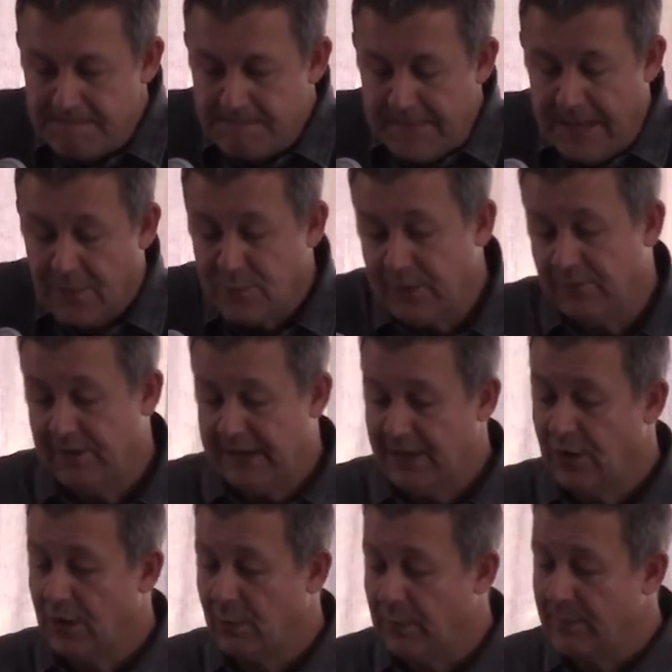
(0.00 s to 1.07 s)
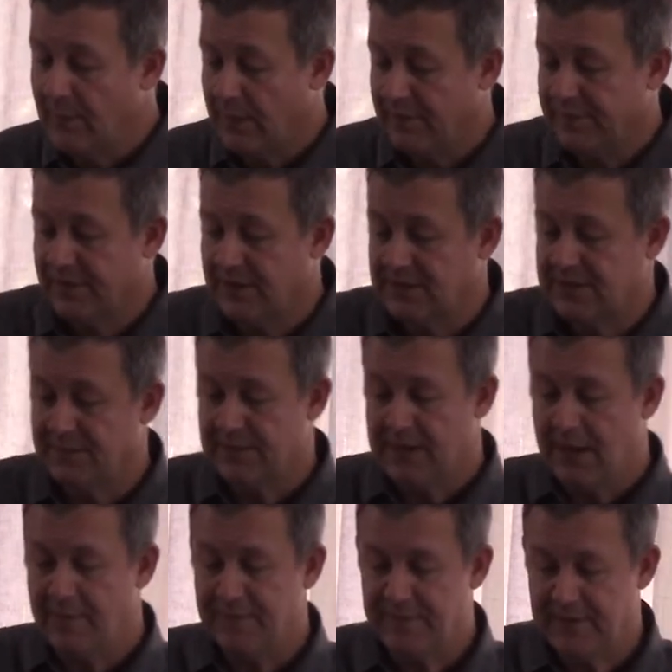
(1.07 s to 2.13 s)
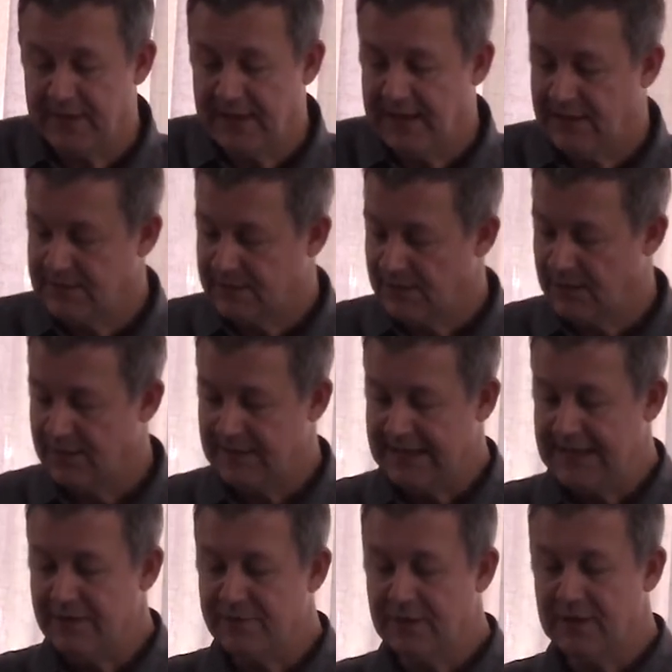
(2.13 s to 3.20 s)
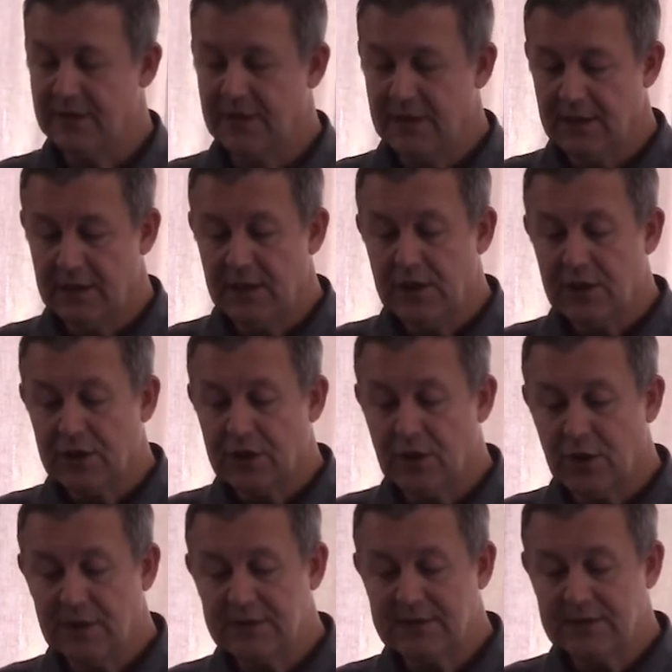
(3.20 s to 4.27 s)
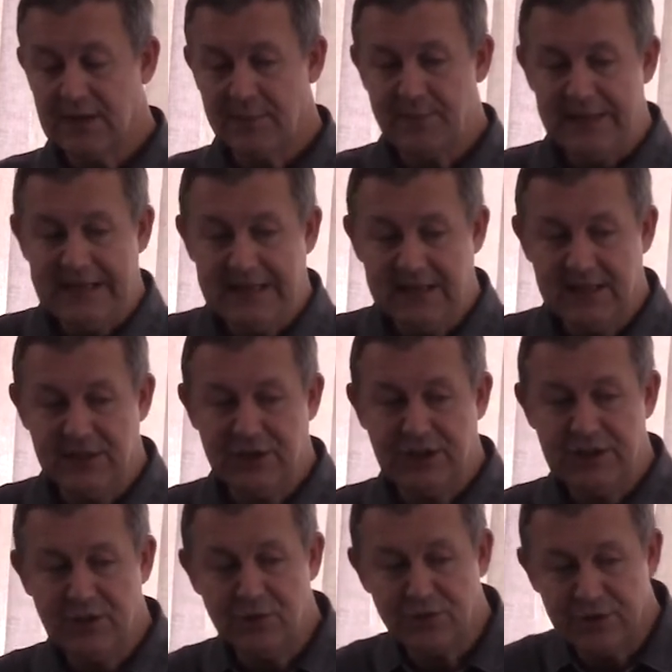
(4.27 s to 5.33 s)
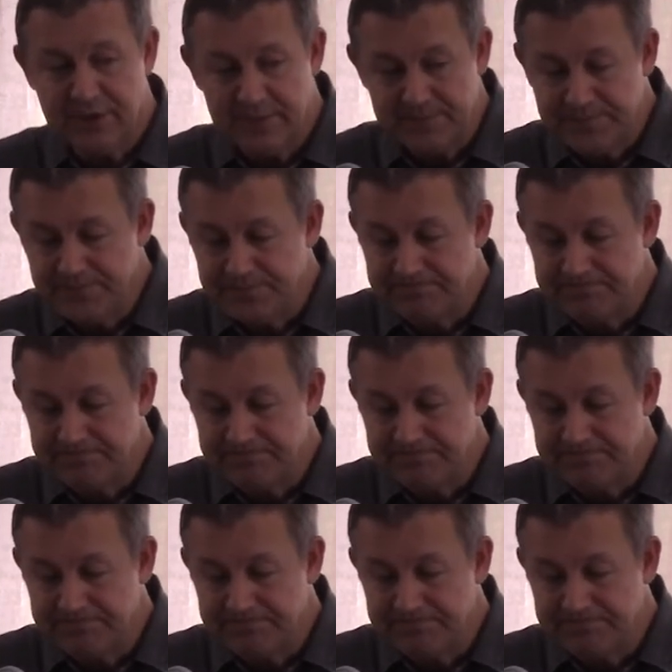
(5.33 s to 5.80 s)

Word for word: Now, as we read on, we might find some comfort here to know that even God's obedient children